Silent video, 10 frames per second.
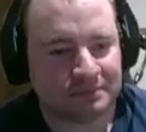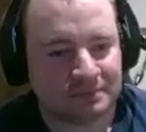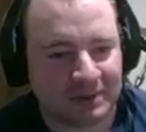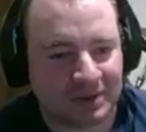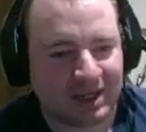
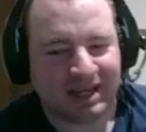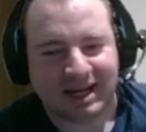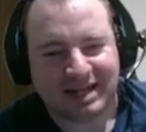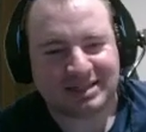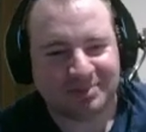Okay,
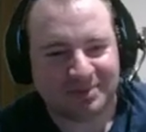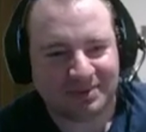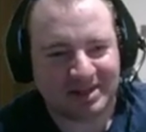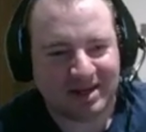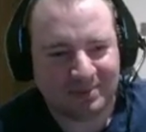that's the blue
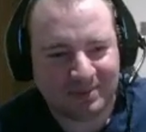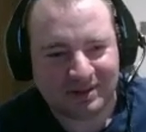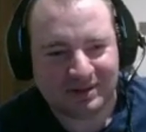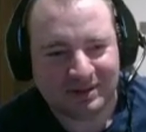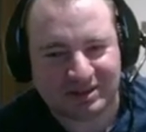gem.
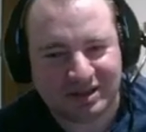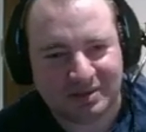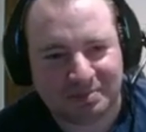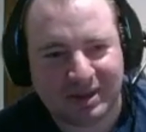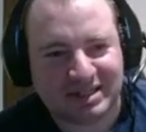So
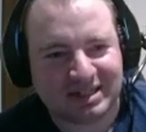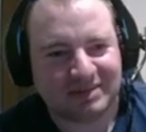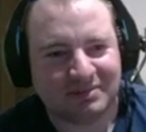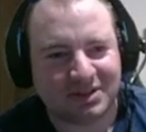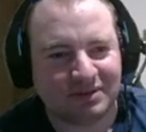basically,
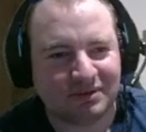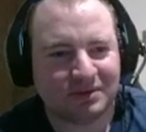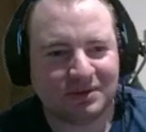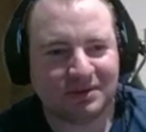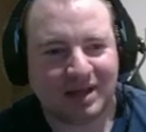once we've got
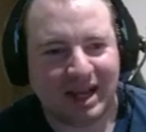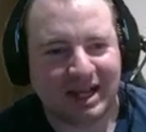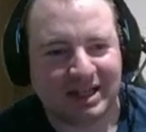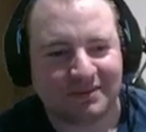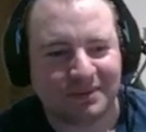to the
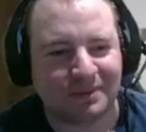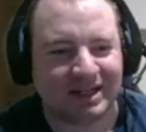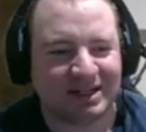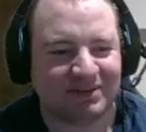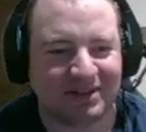end of all
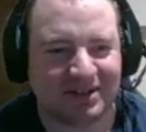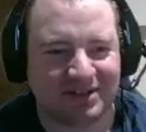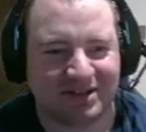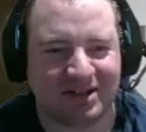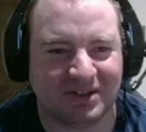this, we're going to start